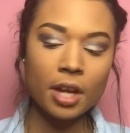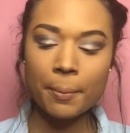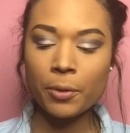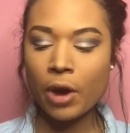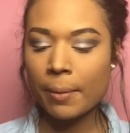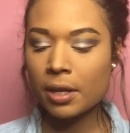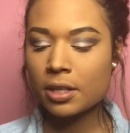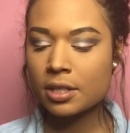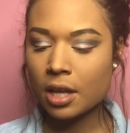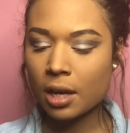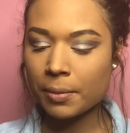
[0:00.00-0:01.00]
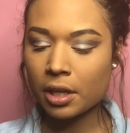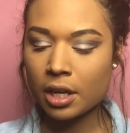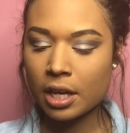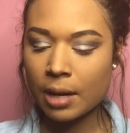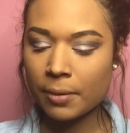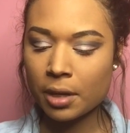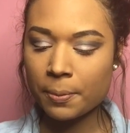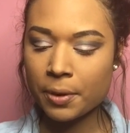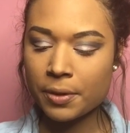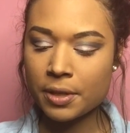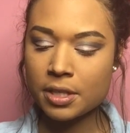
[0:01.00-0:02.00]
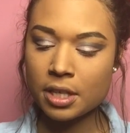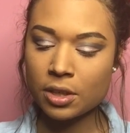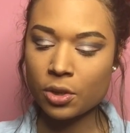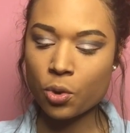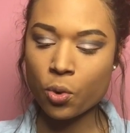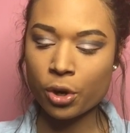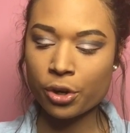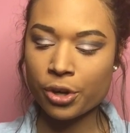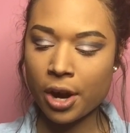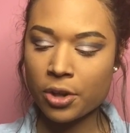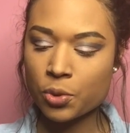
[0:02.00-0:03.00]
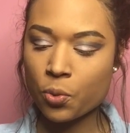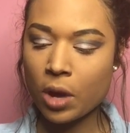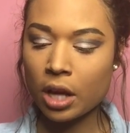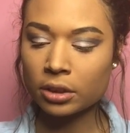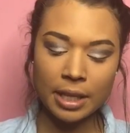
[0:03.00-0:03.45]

I'm grabbing Insomnia and I'm going to put this in the corner as well.